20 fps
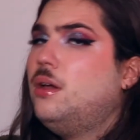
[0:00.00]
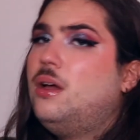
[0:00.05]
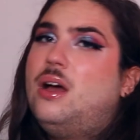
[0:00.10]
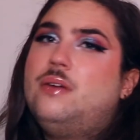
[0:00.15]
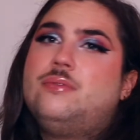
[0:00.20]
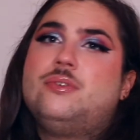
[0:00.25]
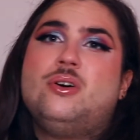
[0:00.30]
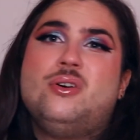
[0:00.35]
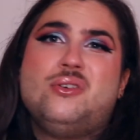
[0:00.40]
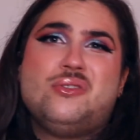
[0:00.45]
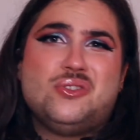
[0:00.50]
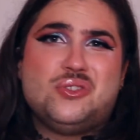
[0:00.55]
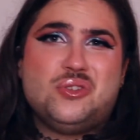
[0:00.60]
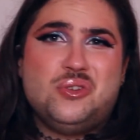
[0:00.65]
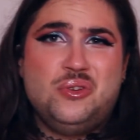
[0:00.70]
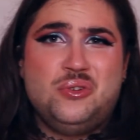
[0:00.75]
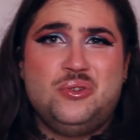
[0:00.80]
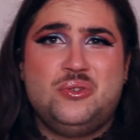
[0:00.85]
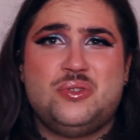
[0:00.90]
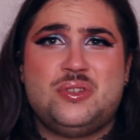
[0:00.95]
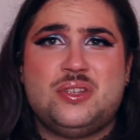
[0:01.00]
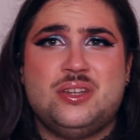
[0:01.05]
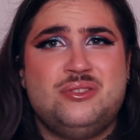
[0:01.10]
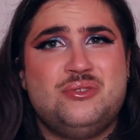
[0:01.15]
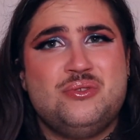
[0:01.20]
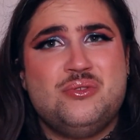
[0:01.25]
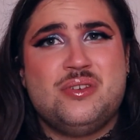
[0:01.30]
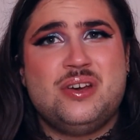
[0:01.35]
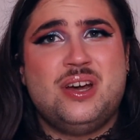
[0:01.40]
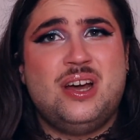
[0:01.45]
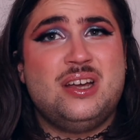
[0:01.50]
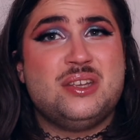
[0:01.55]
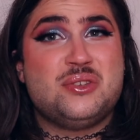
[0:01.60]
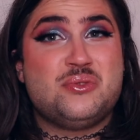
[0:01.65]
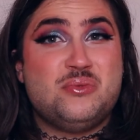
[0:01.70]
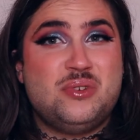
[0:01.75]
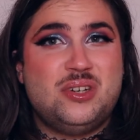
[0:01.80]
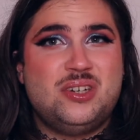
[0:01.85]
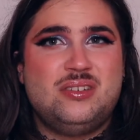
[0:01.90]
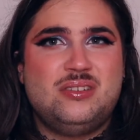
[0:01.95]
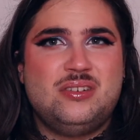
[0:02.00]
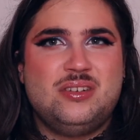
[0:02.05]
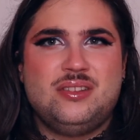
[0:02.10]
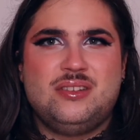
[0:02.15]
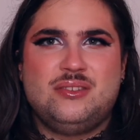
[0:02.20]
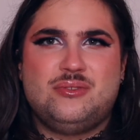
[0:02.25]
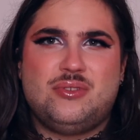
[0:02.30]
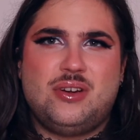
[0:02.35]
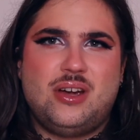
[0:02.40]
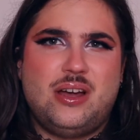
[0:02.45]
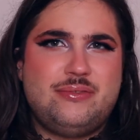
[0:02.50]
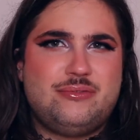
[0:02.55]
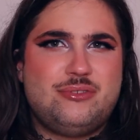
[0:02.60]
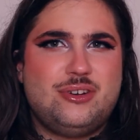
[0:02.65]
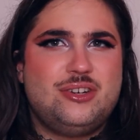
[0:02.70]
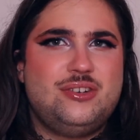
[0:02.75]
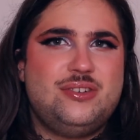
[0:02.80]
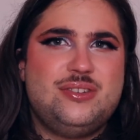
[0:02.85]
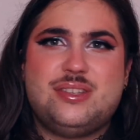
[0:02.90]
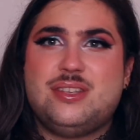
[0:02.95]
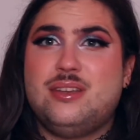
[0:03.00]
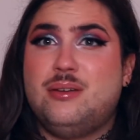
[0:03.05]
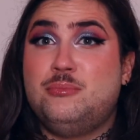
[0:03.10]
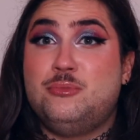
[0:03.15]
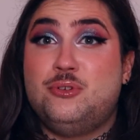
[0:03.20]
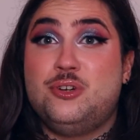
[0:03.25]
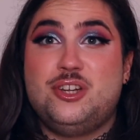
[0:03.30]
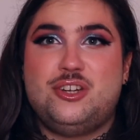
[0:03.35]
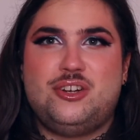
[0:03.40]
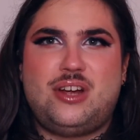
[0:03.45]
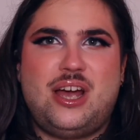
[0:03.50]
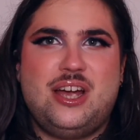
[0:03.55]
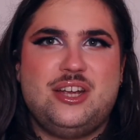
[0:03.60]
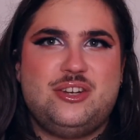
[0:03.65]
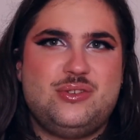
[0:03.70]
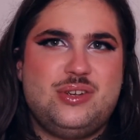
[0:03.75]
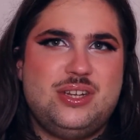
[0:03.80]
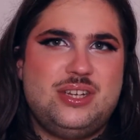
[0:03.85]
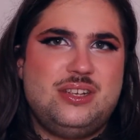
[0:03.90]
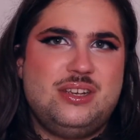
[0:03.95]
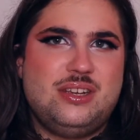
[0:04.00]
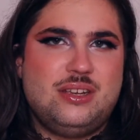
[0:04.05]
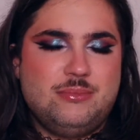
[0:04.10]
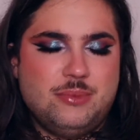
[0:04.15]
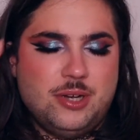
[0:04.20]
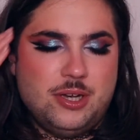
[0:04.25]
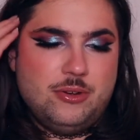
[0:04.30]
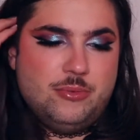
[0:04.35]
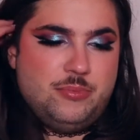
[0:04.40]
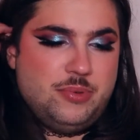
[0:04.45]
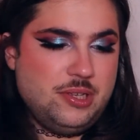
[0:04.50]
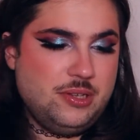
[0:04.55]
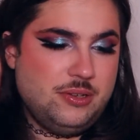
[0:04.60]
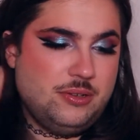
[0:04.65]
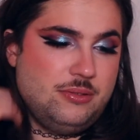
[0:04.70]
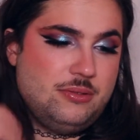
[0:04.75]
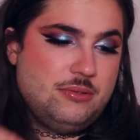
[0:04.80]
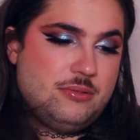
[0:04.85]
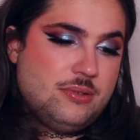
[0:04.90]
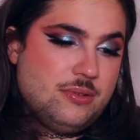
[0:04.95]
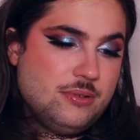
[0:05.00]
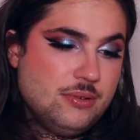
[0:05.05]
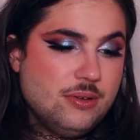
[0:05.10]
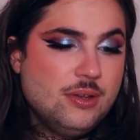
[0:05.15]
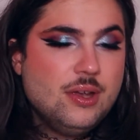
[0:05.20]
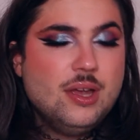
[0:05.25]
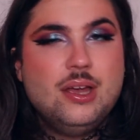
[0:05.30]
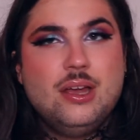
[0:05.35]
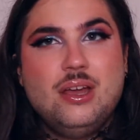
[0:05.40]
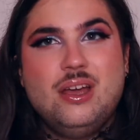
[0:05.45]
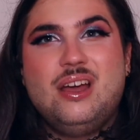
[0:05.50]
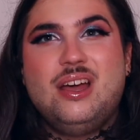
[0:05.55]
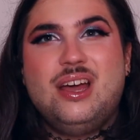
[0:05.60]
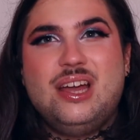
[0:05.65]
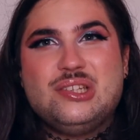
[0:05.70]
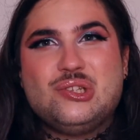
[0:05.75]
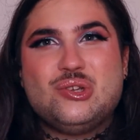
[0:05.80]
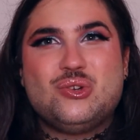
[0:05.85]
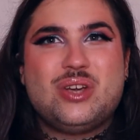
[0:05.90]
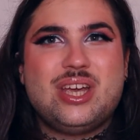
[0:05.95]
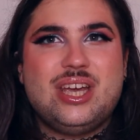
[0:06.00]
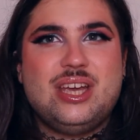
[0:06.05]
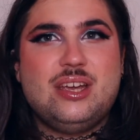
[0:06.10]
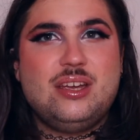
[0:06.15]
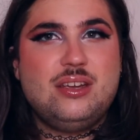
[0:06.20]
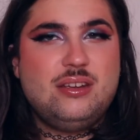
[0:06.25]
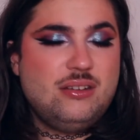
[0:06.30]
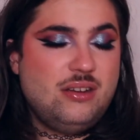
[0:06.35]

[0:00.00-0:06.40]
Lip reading: I've got other toners that do that as well and that don't have fragrance and more hydrating in my opinion. So it's okay.